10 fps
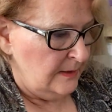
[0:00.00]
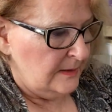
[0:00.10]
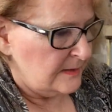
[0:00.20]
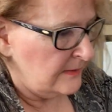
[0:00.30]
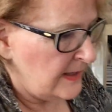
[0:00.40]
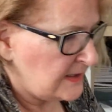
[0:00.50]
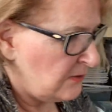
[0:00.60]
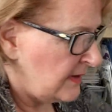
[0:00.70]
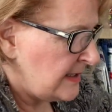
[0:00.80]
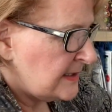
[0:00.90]
so that's
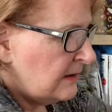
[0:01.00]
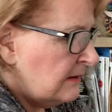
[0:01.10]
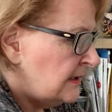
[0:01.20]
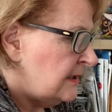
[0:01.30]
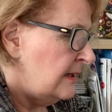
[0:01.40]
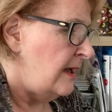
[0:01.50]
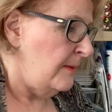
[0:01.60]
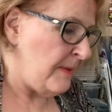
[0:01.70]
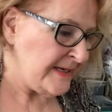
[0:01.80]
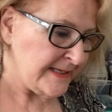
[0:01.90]
on that side. I
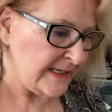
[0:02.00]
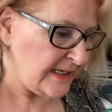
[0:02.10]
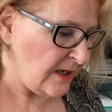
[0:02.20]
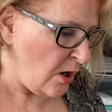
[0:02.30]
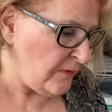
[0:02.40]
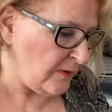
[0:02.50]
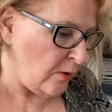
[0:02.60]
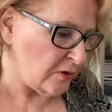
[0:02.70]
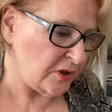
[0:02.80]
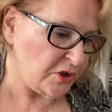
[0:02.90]
basically
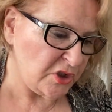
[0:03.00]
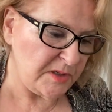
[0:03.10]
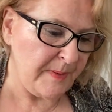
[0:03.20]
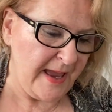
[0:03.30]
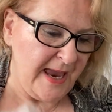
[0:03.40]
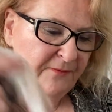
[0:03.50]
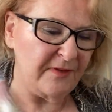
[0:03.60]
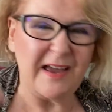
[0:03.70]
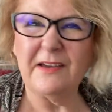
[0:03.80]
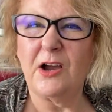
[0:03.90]
overlocked just about
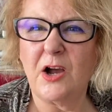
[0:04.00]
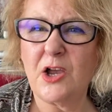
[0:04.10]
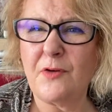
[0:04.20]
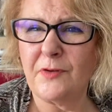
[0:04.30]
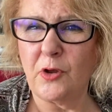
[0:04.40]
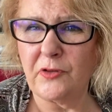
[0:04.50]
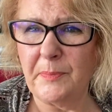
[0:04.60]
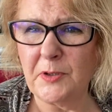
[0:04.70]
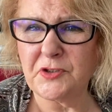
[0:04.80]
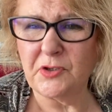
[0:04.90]
I overlocked the
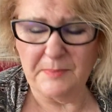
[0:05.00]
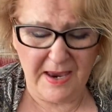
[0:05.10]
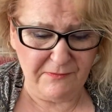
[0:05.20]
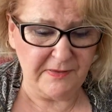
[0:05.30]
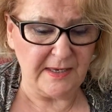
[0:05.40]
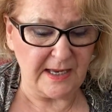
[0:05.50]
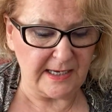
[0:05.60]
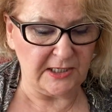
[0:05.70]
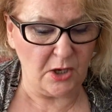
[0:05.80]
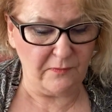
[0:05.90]
bottom, everything I
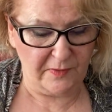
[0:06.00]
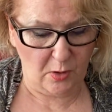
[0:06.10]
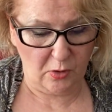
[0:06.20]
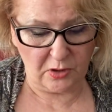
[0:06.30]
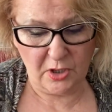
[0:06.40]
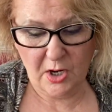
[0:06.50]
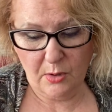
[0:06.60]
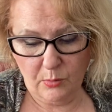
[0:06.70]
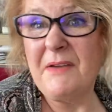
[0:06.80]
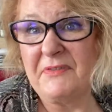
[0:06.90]
could overlock
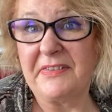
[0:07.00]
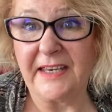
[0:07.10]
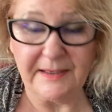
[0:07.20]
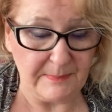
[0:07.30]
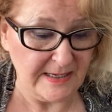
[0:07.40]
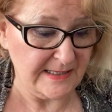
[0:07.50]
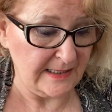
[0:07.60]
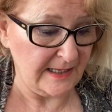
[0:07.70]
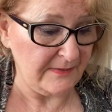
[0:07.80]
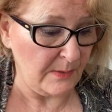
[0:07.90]
with everything
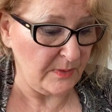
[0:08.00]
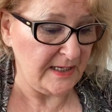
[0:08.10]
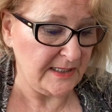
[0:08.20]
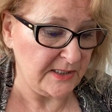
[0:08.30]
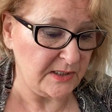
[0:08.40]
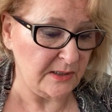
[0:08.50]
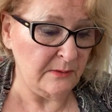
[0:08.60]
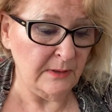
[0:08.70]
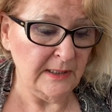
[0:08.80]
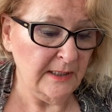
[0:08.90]
basically that we need to
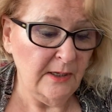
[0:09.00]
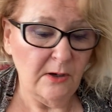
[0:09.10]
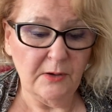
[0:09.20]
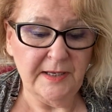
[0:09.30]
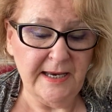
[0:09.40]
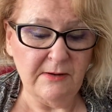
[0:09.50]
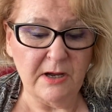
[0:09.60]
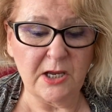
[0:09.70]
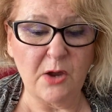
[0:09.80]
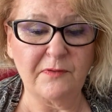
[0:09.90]
do. On here
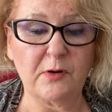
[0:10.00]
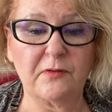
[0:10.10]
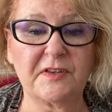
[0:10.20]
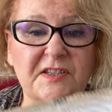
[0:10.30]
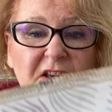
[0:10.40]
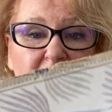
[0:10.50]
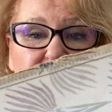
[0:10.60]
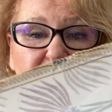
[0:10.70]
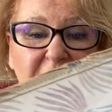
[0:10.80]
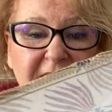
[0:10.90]
I overlocked the side,
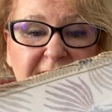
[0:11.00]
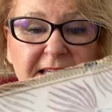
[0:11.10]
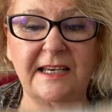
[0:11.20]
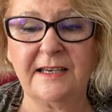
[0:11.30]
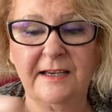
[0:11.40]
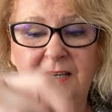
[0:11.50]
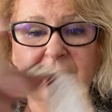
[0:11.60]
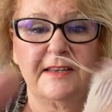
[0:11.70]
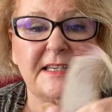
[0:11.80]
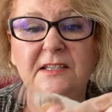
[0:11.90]
the facing.
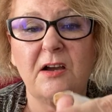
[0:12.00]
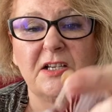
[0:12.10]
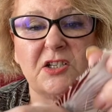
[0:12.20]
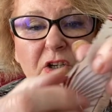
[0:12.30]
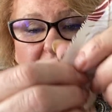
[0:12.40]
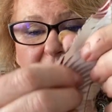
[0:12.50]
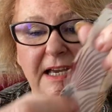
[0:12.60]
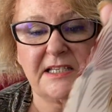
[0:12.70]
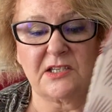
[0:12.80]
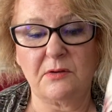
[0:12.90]
This side's going to
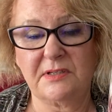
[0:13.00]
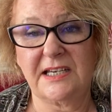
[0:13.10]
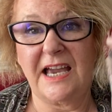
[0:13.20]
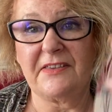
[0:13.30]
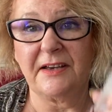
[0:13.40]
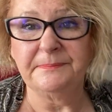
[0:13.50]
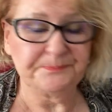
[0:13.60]
get sewn together